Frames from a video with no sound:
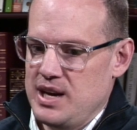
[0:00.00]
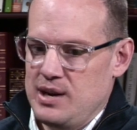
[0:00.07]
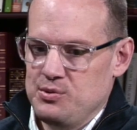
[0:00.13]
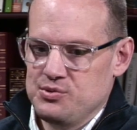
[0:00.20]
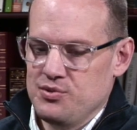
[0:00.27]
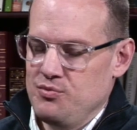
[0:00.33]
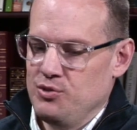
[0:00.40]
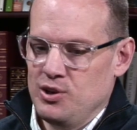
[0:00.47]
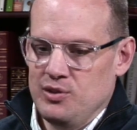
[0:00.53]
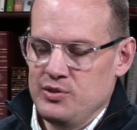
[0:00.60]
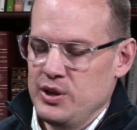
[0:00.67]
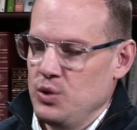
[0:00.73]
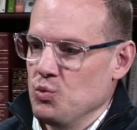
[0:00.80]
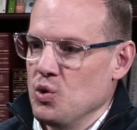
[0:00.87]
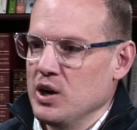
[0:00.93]
I was
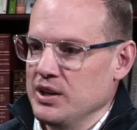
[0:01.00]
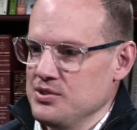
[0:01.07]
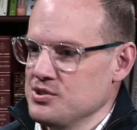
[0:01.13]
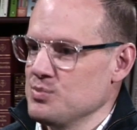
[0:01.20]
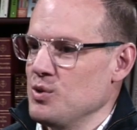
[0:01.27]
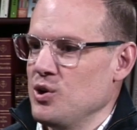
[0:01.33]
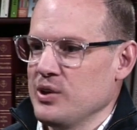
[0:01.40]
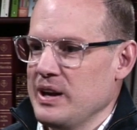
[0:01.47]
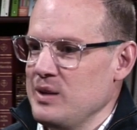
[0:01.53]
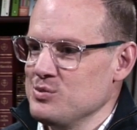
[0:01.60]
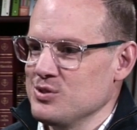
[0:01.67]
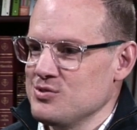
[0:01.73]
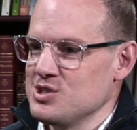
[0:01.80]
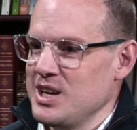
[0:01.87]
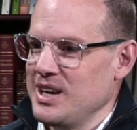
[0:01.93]
involved in one, the Small
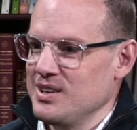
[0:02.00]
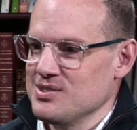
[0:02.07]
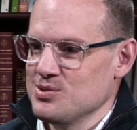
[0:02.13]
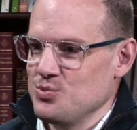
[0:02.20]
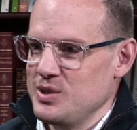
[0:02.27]
Games of Chance.